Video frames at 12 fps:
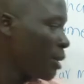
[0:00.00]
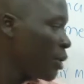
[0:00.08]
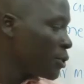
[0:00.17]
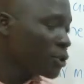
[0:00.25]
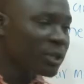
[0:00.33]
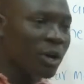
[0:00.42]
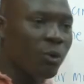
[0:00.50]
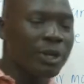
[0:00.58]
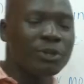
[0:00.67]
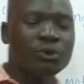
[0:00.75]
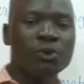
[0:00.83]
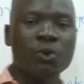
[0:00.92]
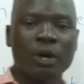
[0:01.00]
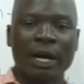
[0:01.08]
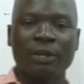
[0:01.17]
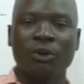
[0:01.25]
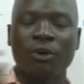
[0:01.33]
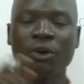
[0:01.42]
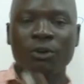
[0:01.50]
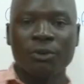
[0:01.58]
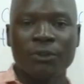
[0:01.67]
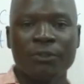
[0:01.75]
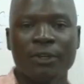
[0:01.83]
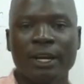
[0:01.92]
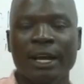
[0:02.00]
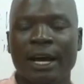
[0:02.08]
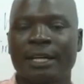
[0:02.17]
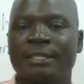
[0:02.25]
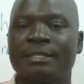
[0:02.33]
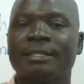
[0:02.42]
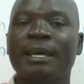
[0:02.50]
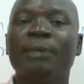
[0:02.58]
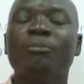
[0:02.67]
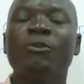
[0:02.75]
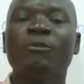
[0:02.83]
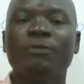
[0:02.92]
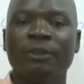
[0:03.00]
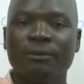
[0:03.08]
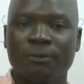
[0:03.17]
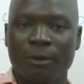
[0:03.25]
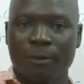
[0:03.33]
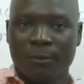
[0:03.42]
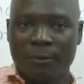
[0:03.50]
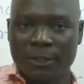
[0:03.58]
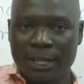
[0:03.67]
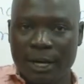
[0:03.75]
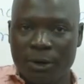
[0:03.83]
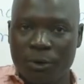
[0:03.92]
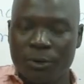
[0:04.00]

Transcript: So now when you look at all those three hands, they move in form of a circle.